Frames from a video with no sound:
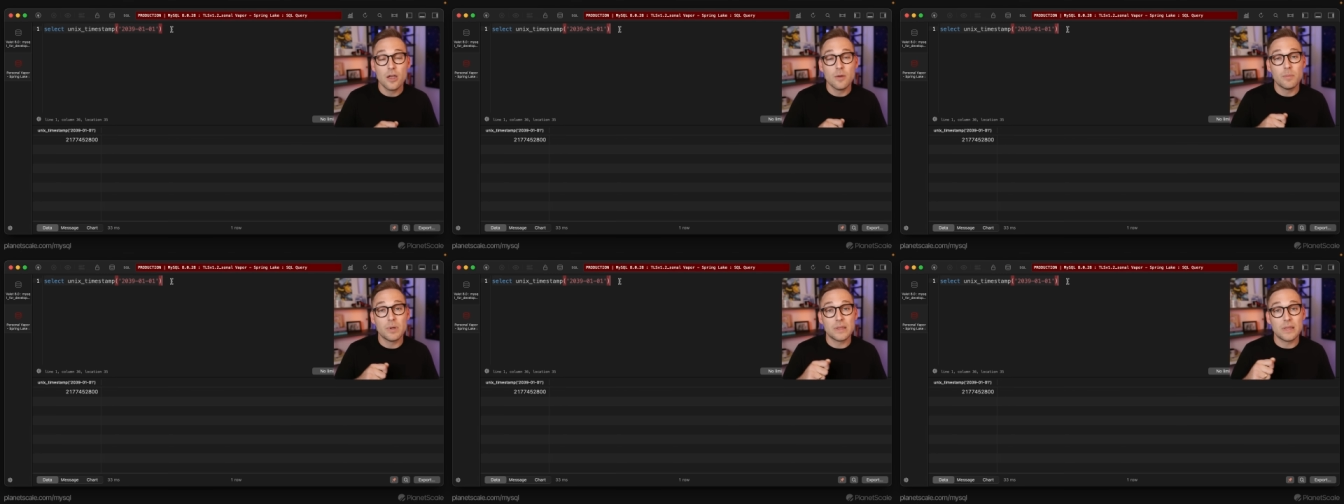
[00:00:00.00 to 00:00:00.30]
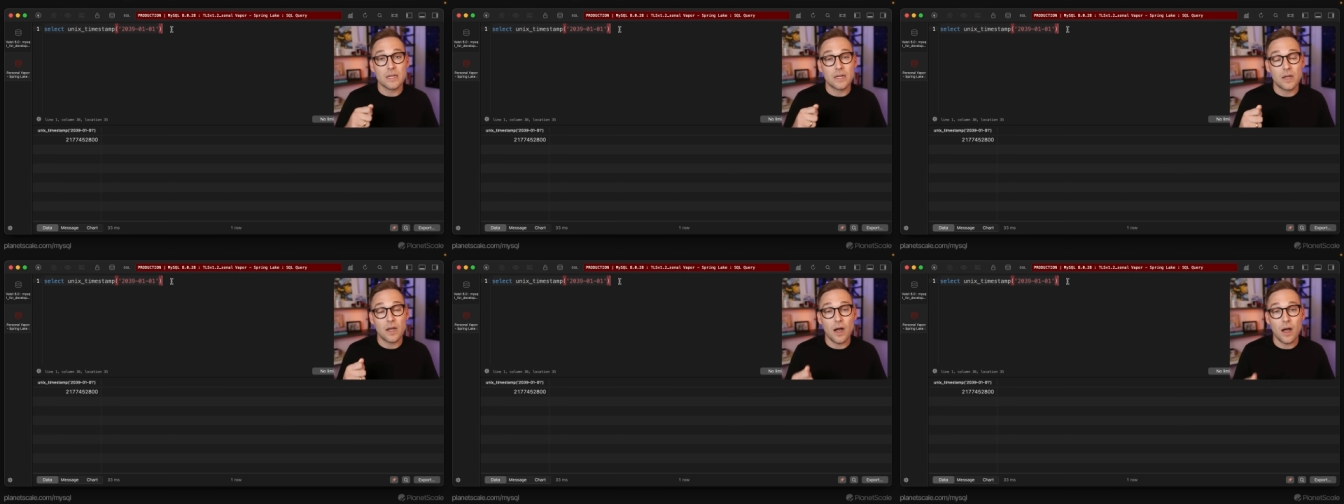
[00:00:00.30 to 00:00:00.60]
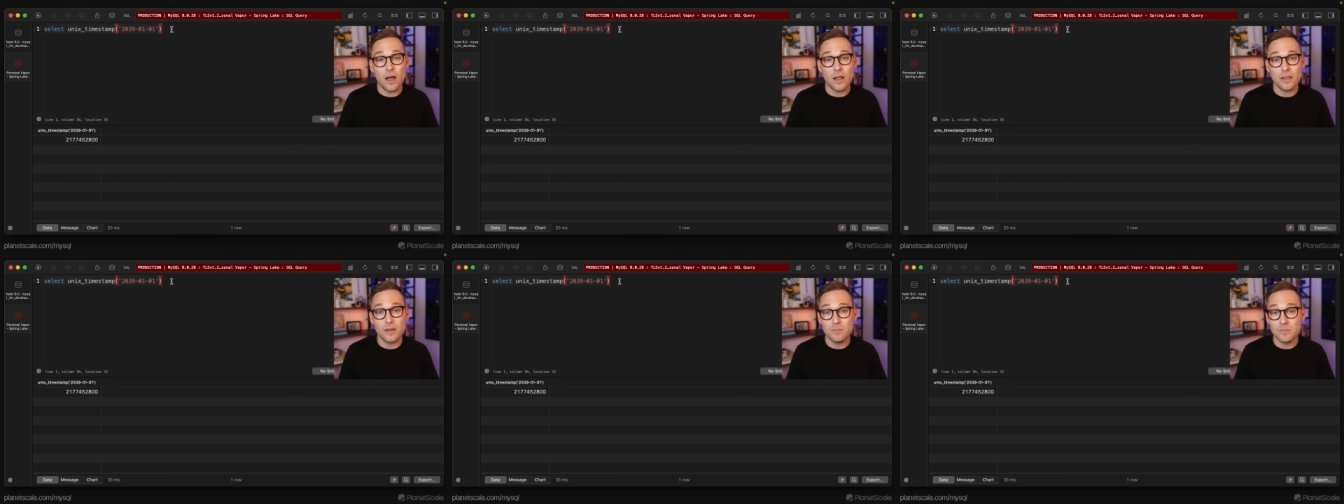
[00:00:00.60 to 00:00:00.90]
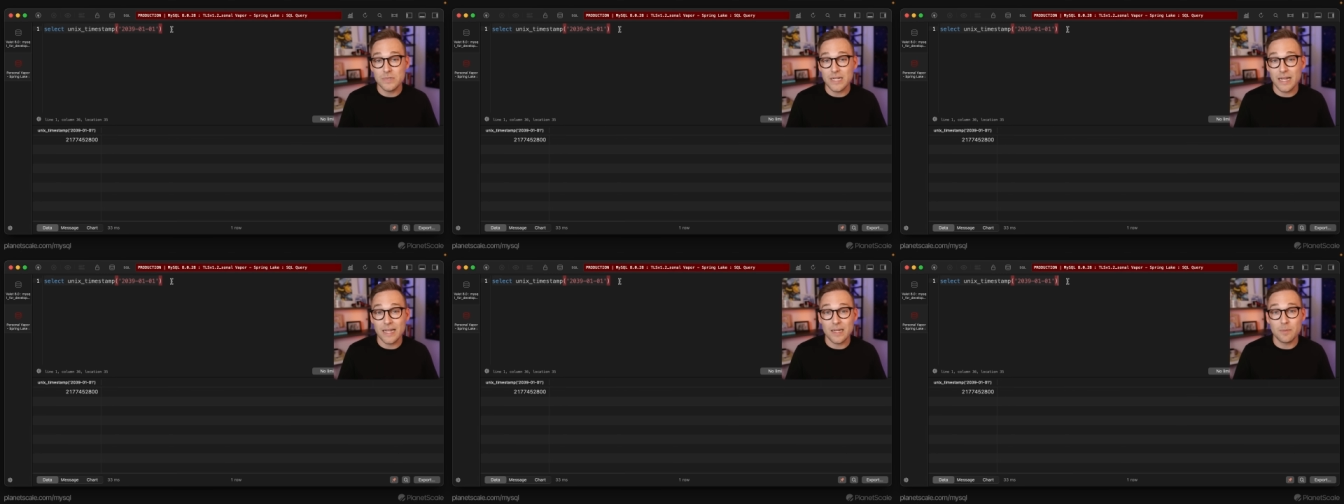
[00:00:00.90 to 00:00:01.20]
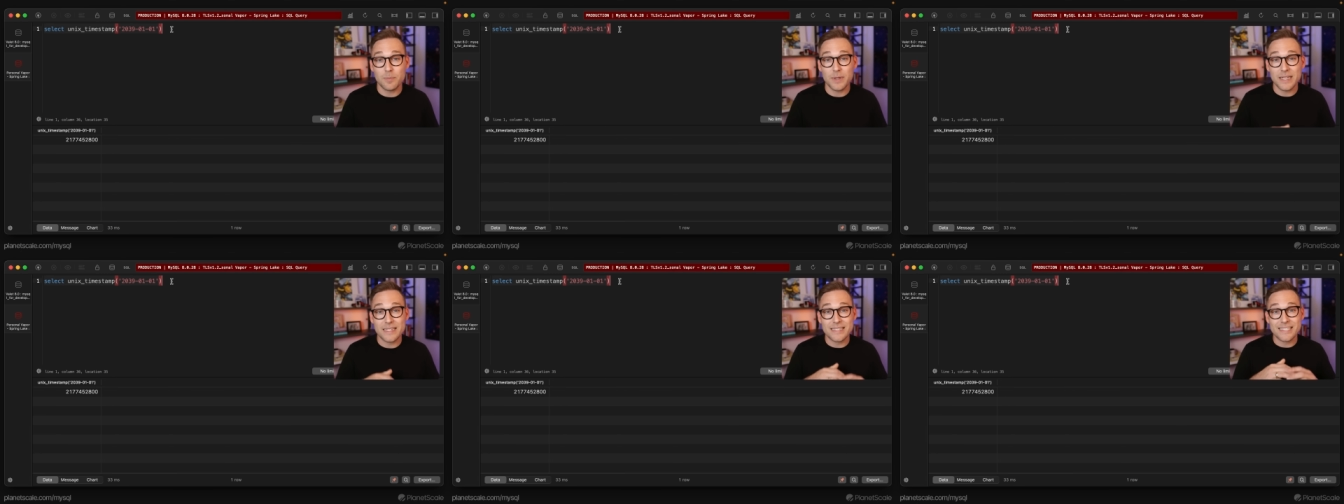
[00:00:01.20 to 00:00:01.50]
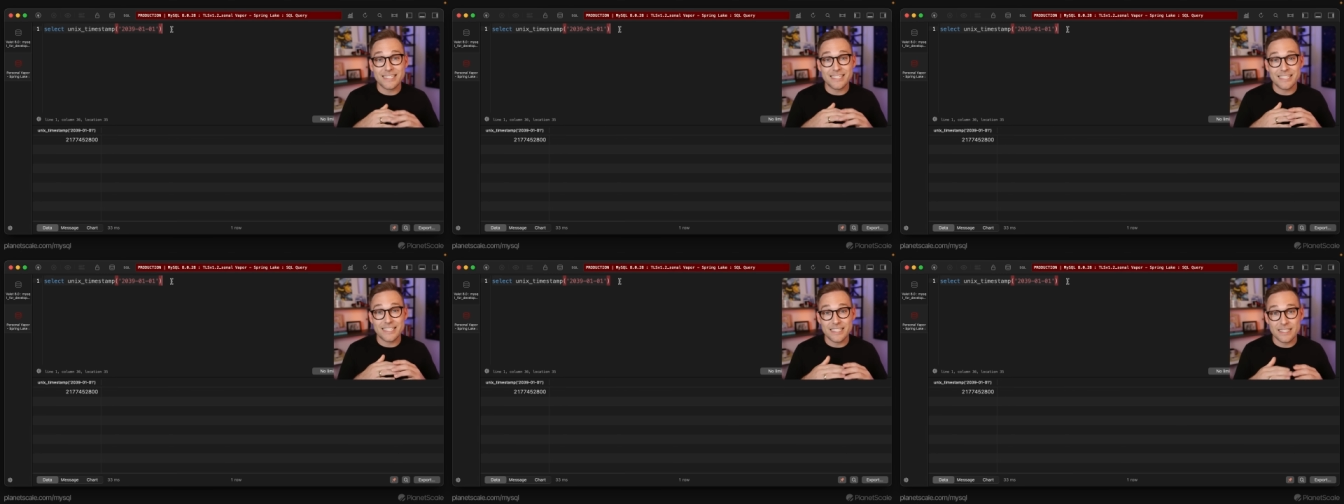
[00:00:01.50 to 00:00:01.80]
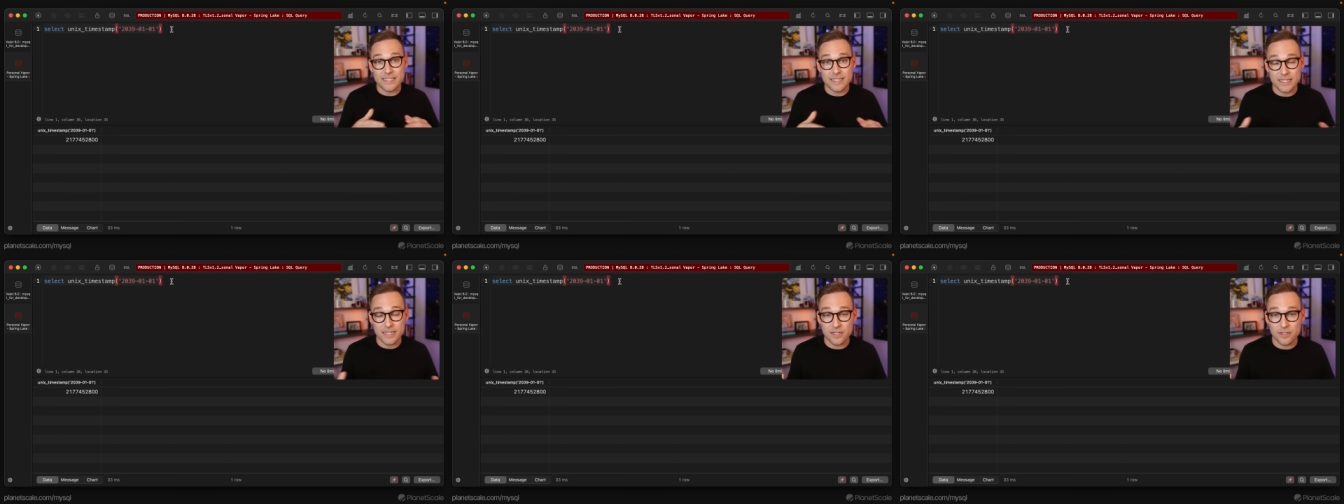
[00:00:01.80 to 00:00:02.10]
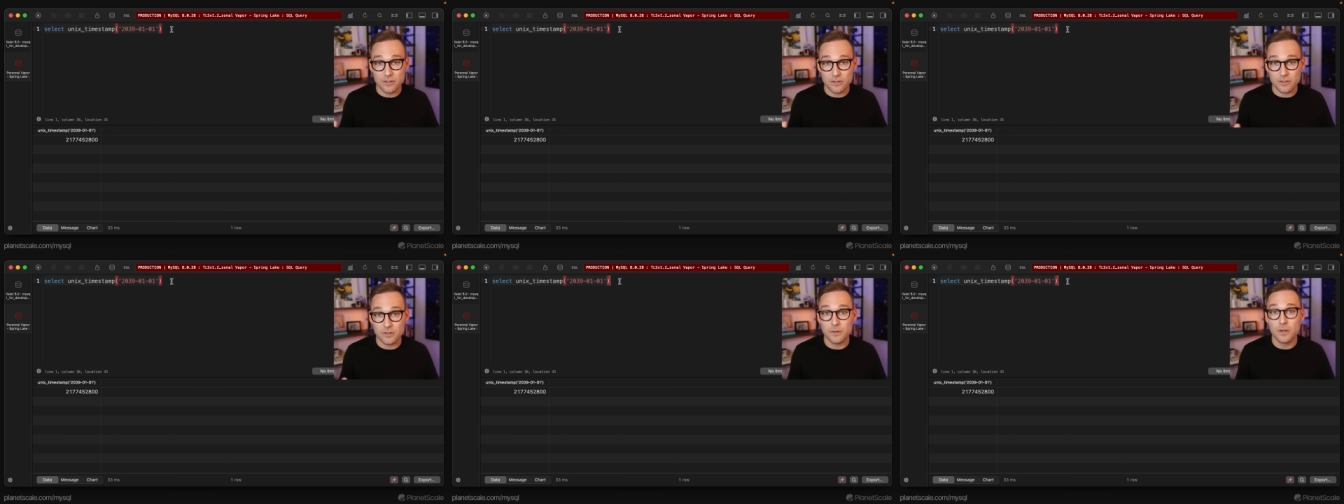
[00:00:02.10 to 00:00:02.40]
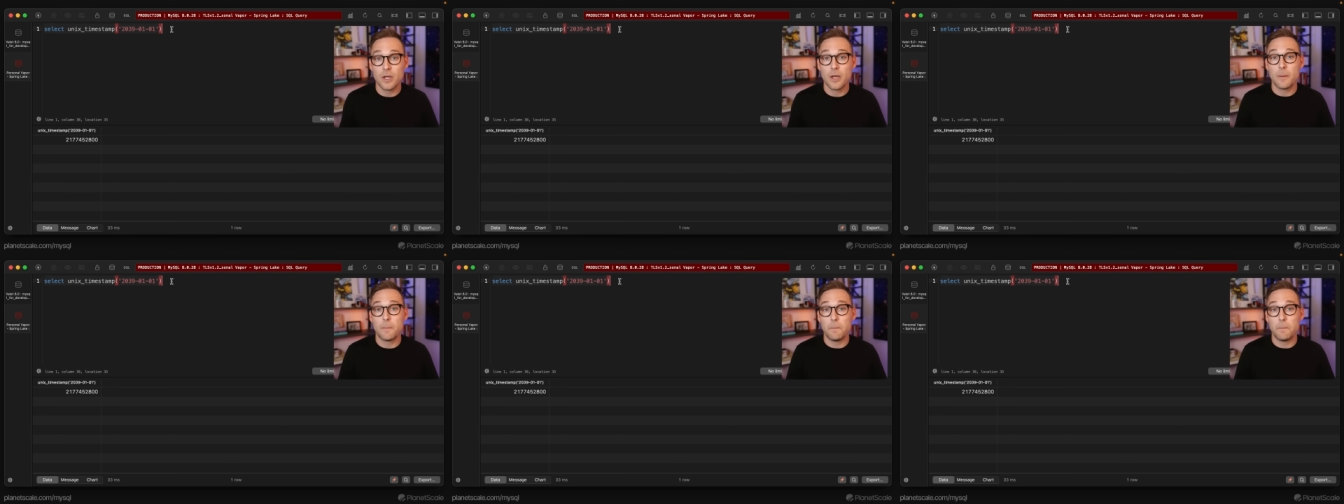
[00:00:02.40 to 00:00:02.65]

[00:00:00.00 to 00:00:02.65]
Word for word: but the column type is still